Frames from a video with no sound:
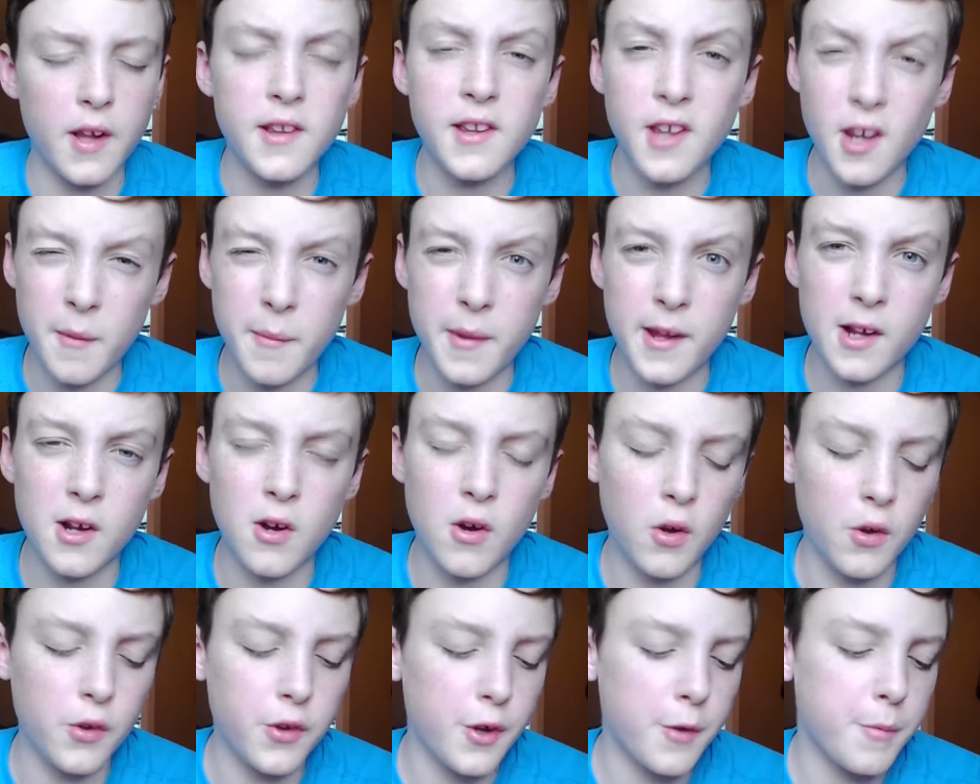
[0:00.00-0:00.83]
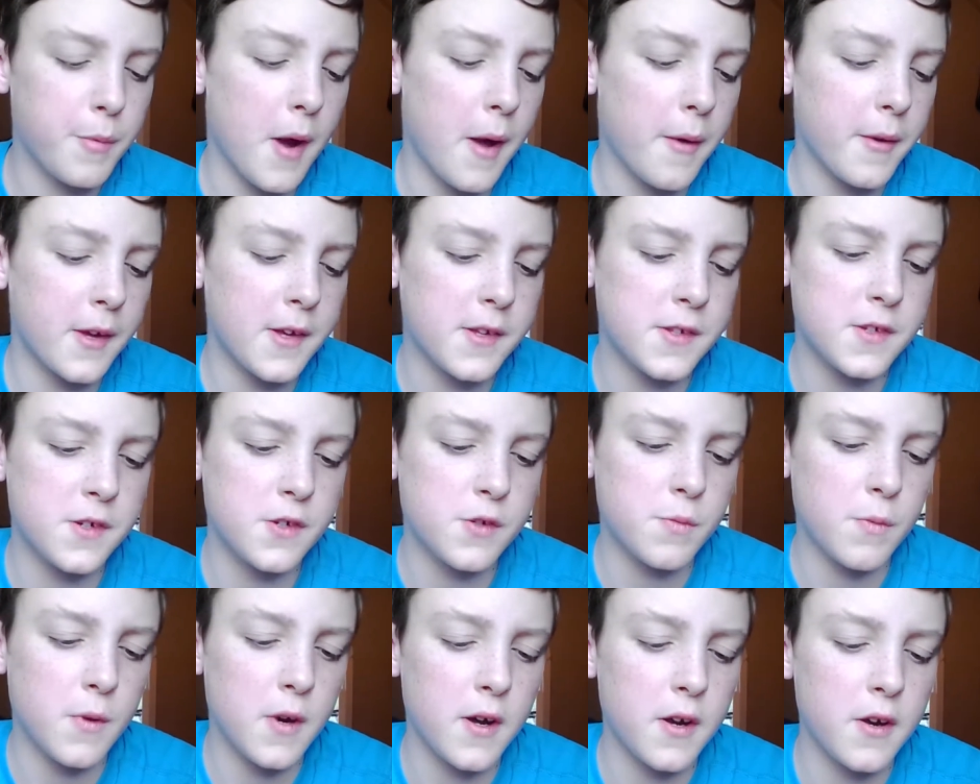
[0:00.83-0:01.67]
A little bit colder, probably because
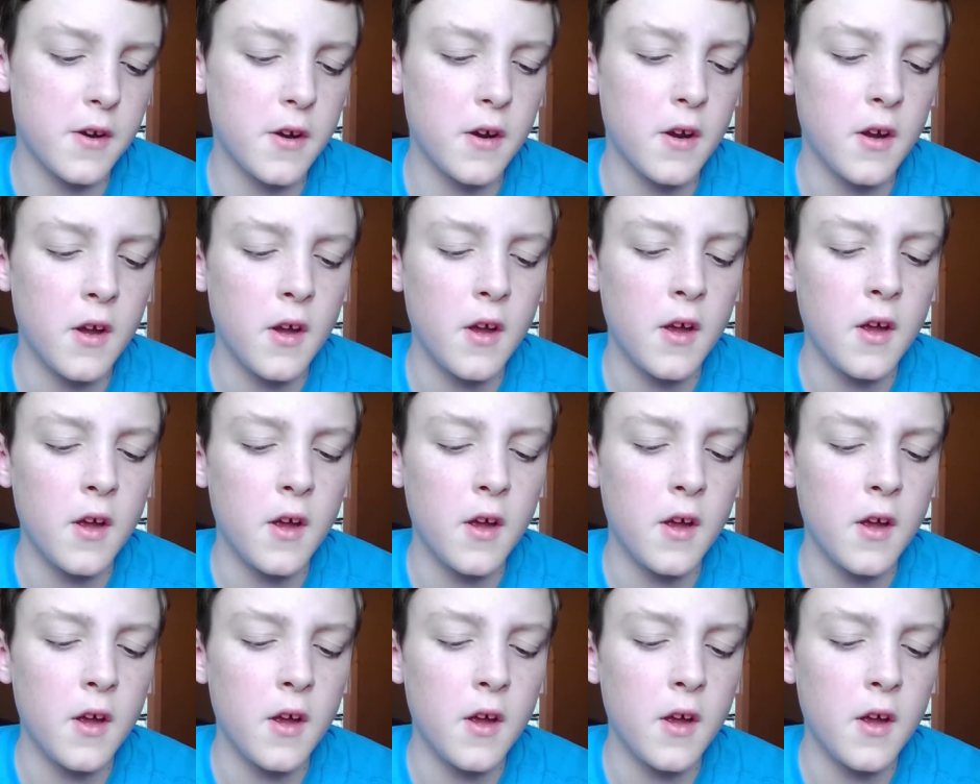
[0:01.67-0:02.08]
there's water